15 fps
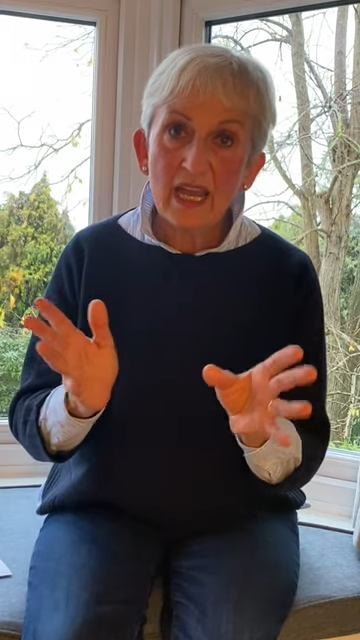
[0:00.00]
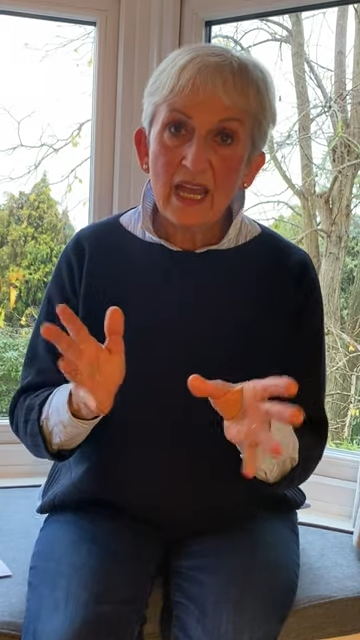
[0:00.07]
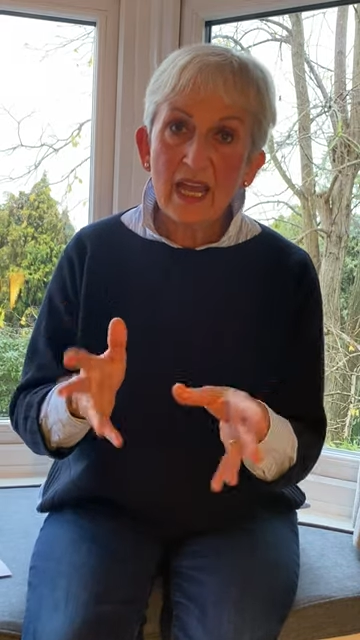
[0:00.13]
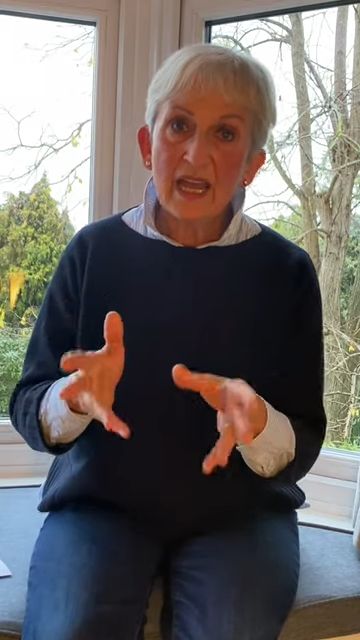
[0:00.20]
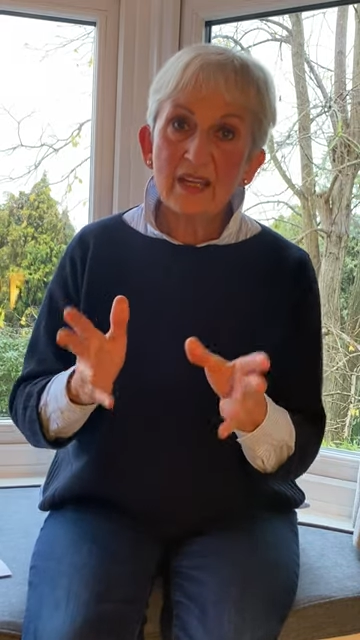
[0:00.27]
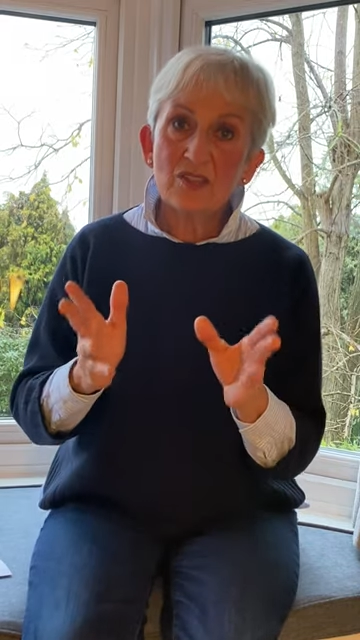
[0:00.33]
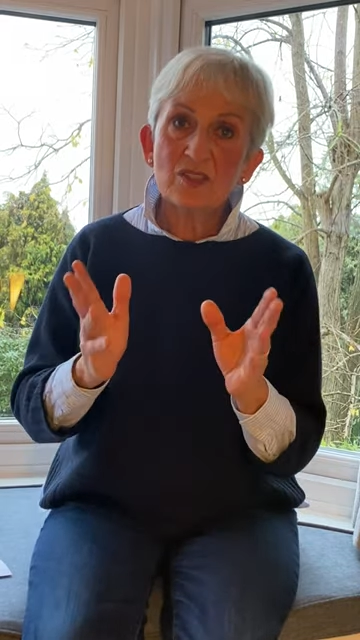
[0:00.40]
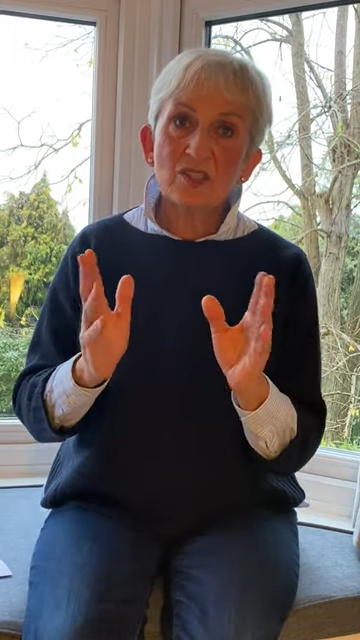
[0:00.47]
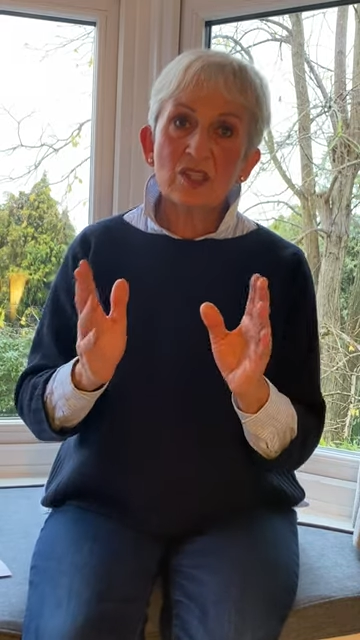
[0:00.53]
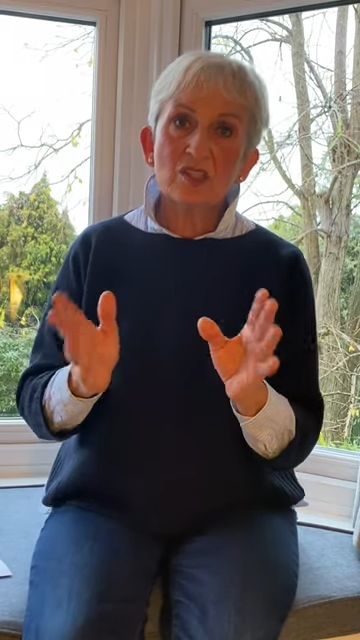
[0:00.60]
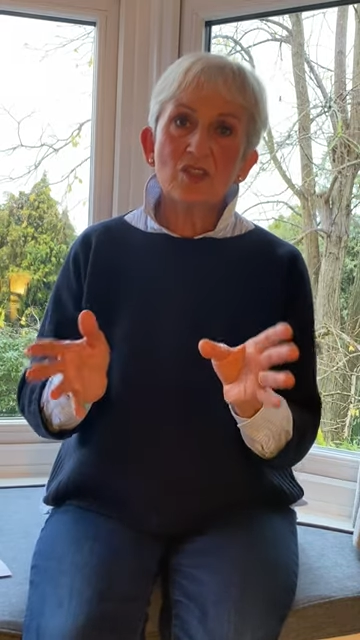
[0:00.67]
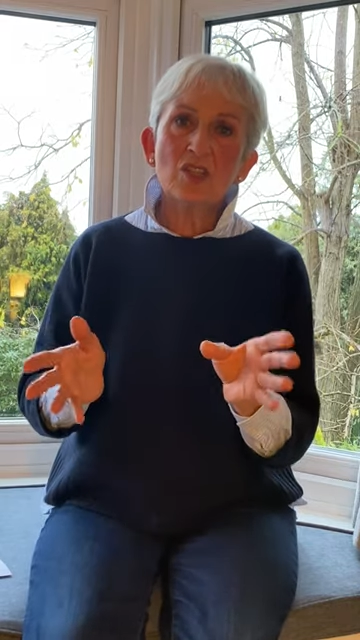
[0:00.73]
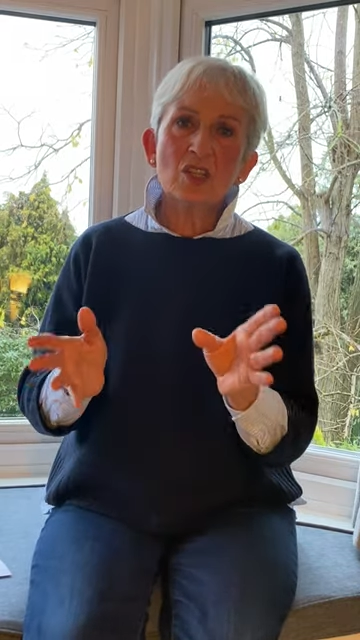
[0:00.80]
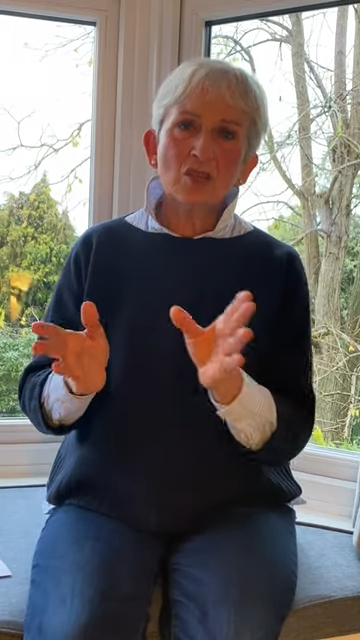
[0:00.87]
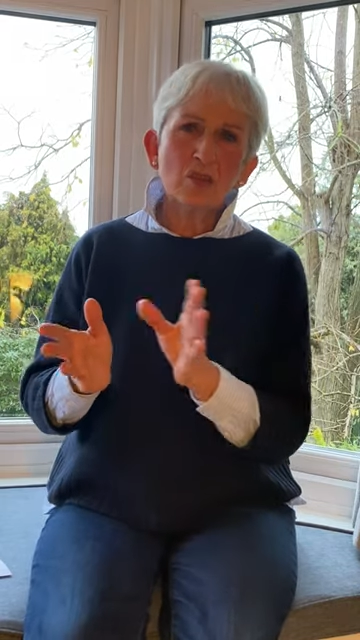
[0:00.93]
and her
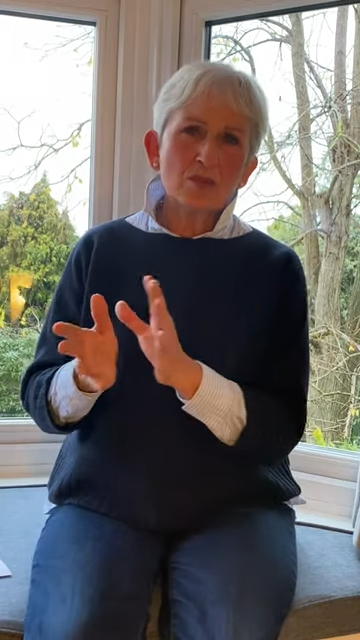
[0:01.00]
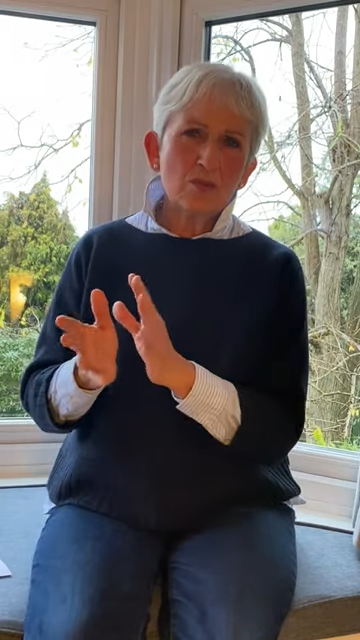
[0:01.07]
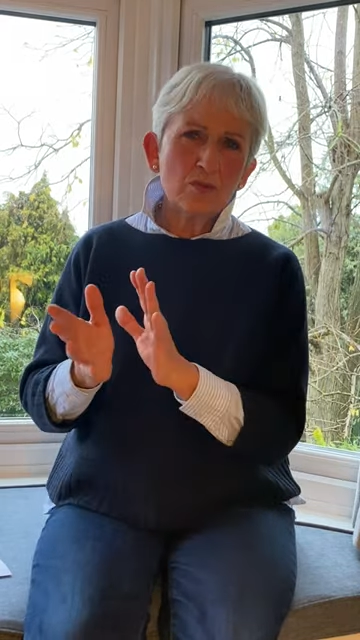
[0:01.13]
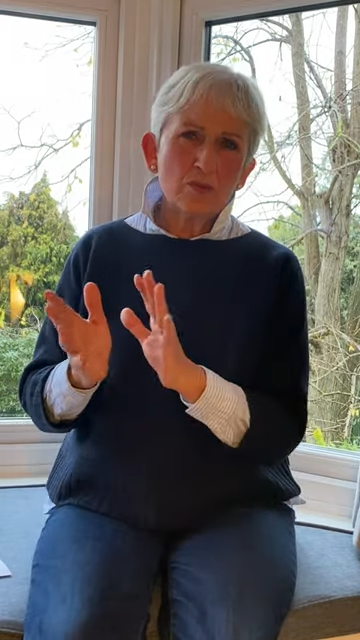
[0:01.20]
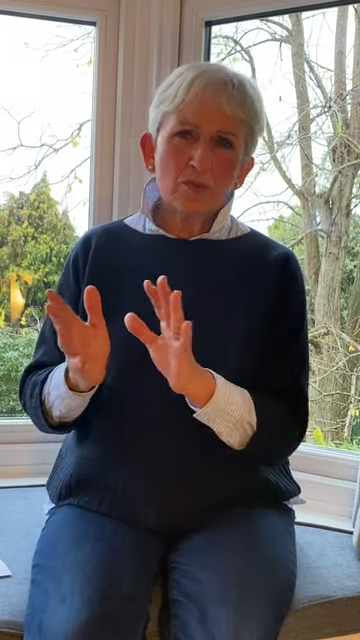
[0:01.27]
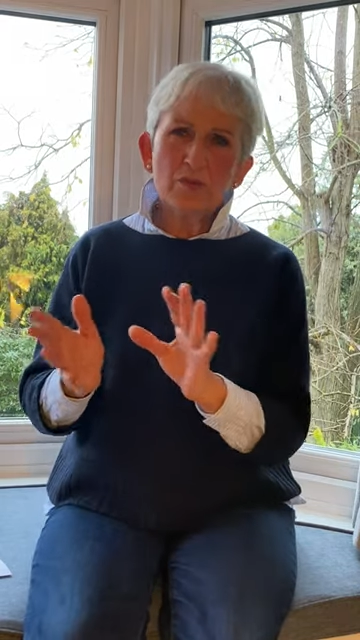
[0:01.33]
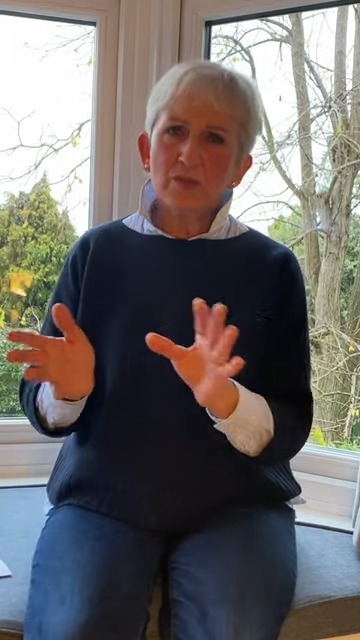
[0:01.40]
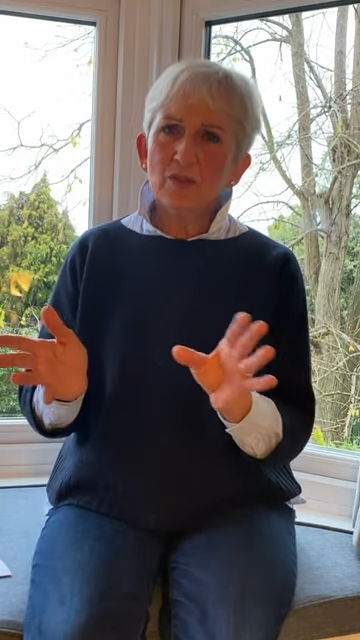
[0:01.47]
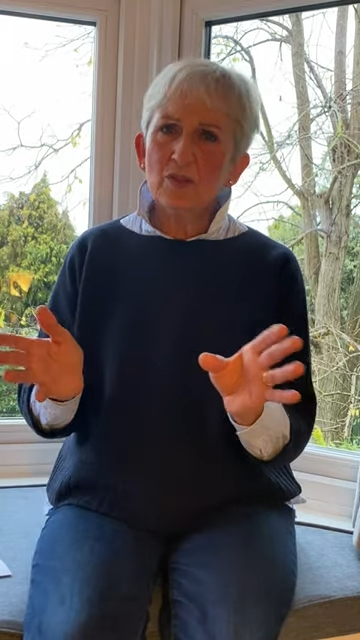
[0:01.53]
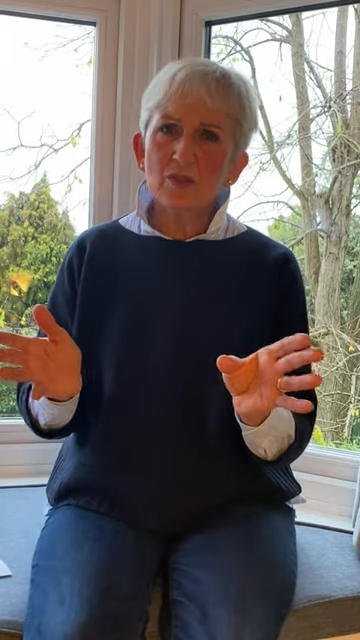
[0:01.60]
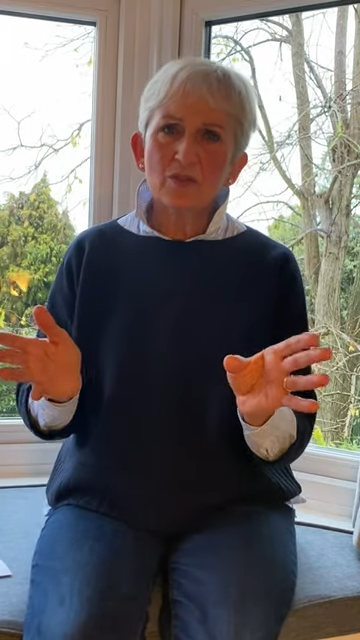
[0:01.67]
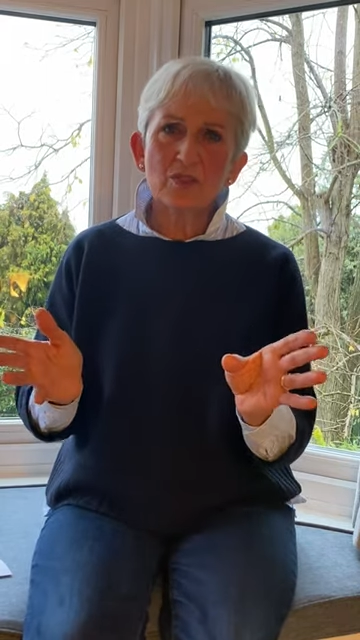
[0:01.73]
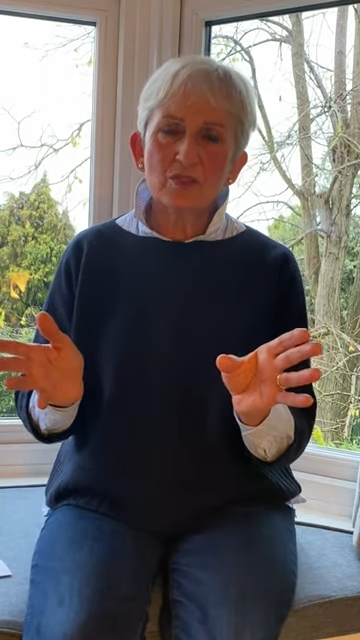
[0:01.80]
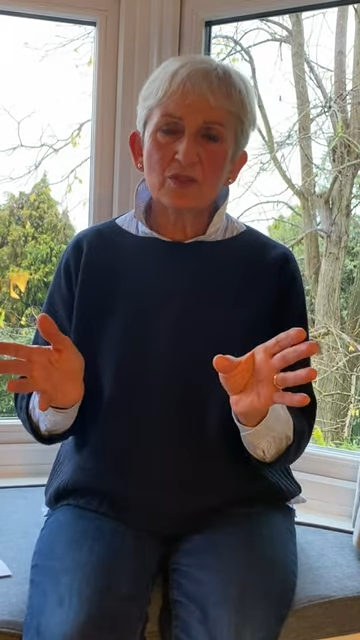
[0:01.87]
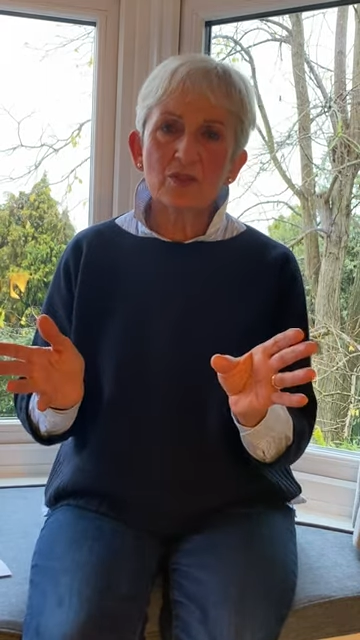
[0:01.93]
total
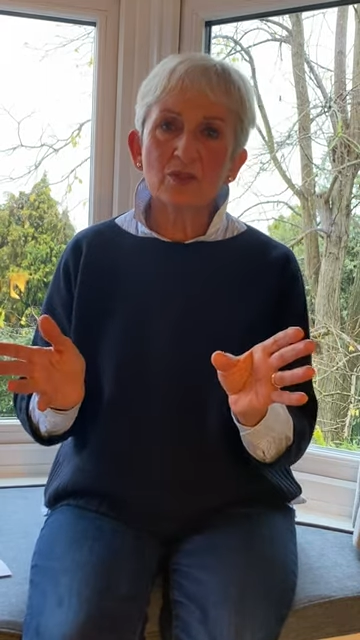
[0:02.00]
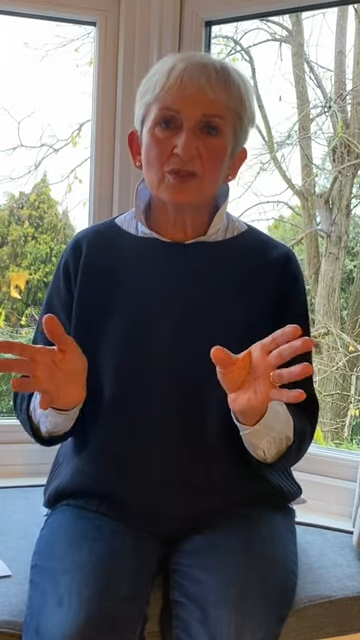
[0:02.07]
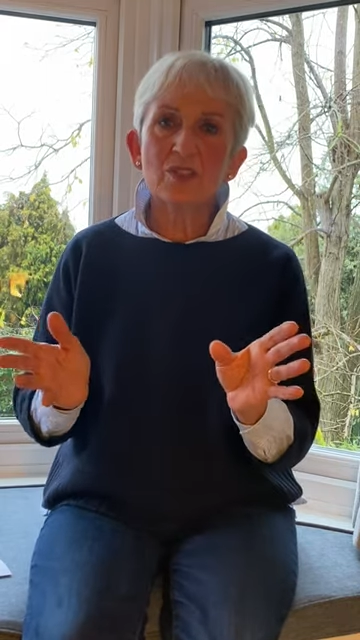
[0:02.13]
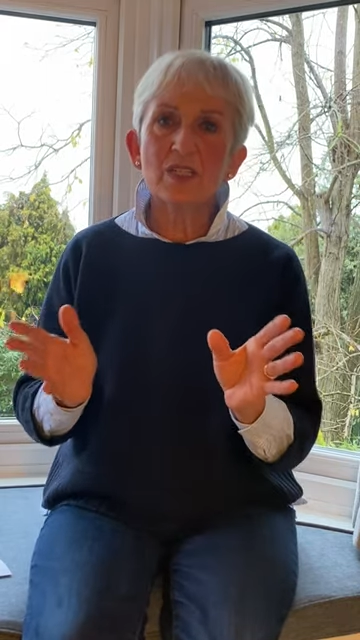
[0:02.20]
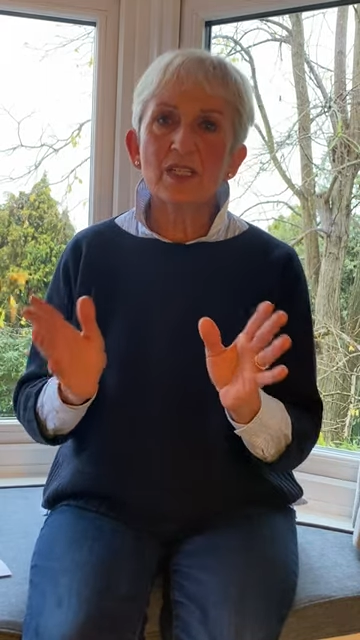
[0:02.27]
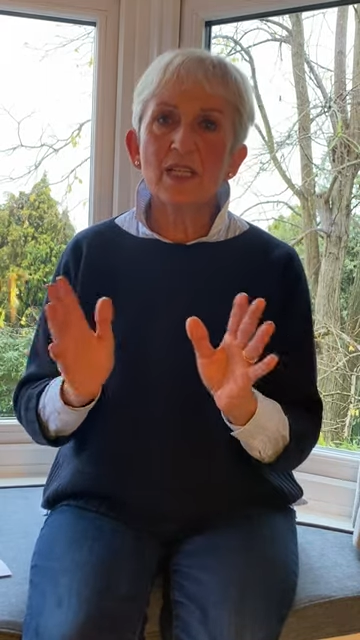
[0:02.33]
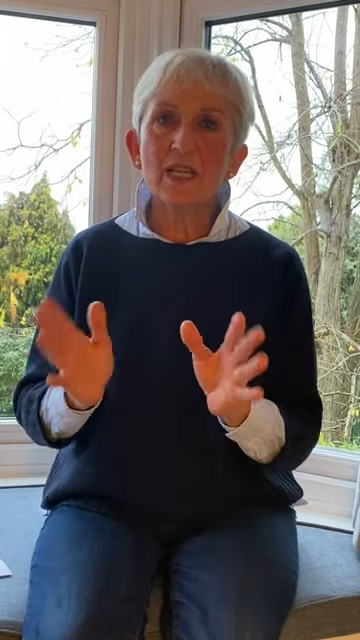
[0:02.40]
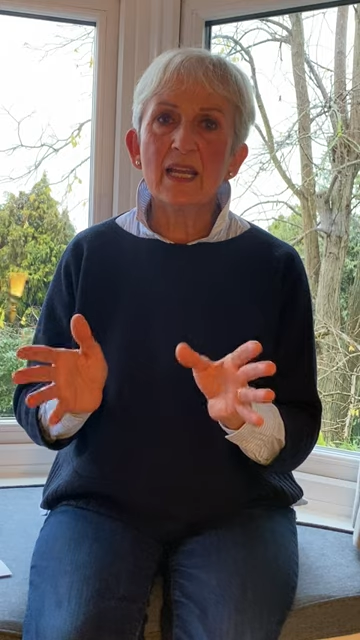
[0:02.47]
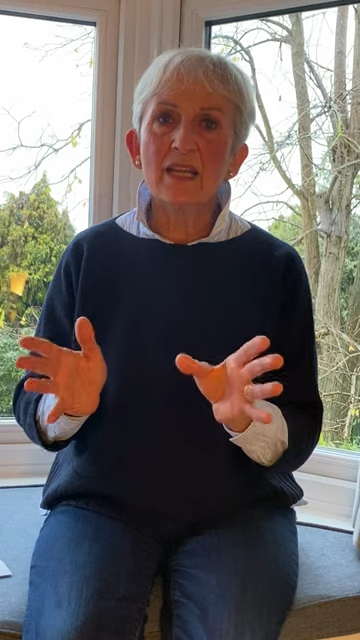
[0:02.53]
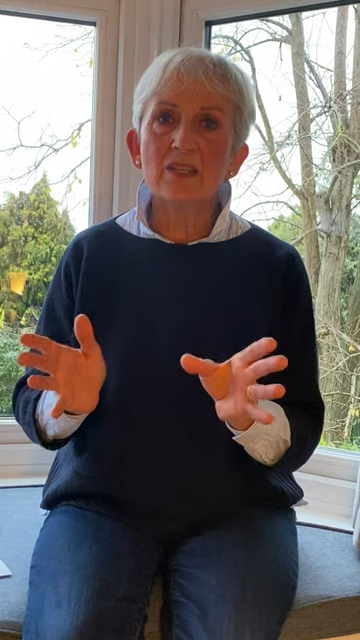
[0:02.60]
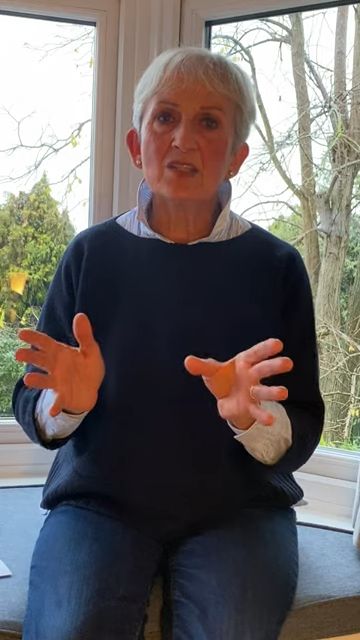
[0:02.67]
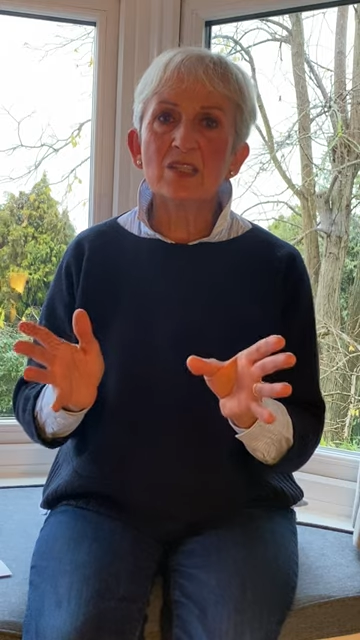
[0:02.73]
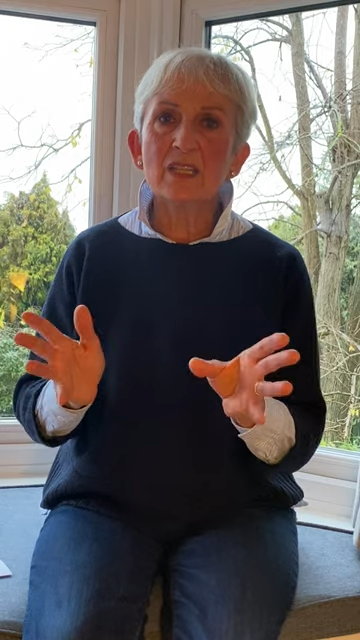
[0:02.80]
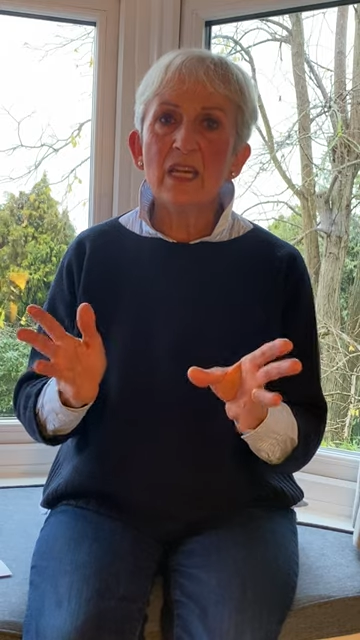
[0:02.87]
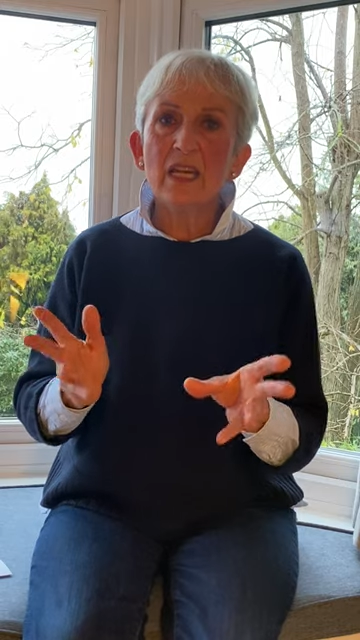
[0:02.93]
refusal to let